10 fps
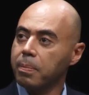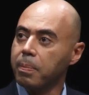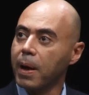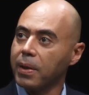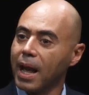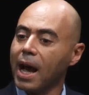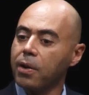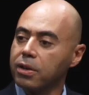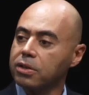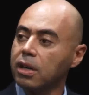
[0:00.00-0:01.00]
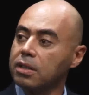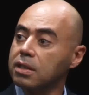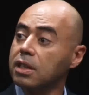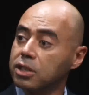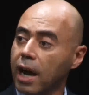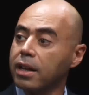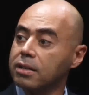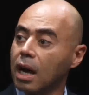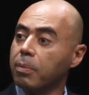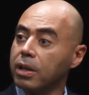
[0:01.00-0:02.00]
But now you're starting to see the Chinese
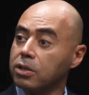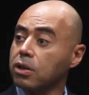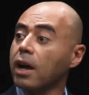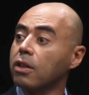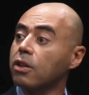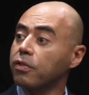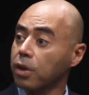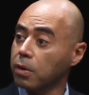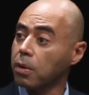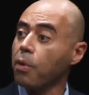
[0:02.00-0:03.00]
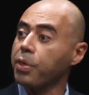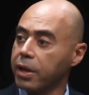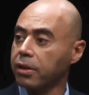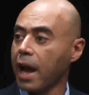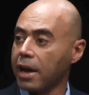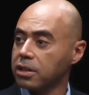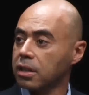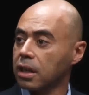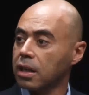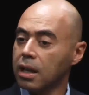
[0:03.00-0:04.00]
companies trying to look for growth
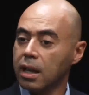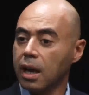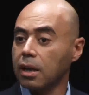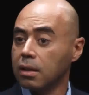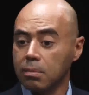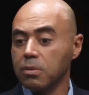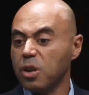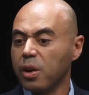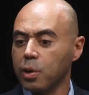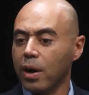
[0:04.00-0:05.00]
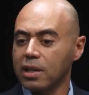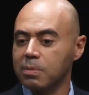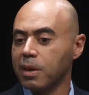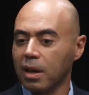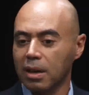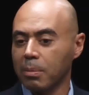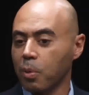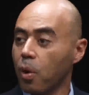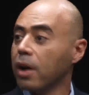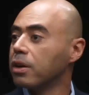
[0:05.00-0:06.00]
internationally. And U.S., be it number
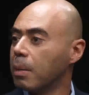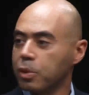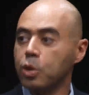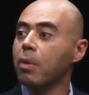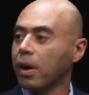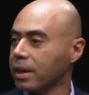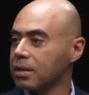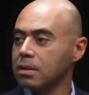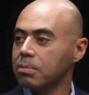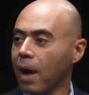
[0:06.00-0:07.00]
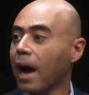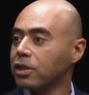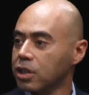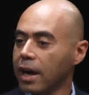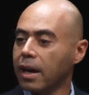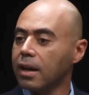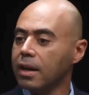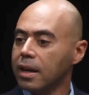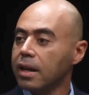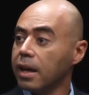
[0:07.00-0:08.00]
one or number two markets behind China,
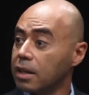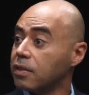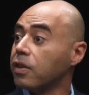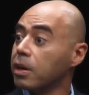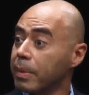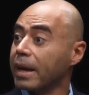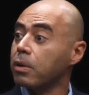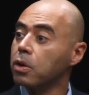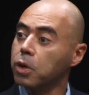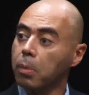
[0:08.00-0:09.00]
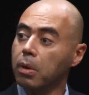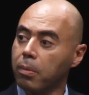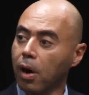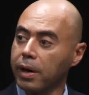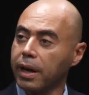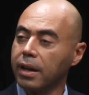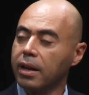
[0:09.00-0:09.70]
it is a very big global market.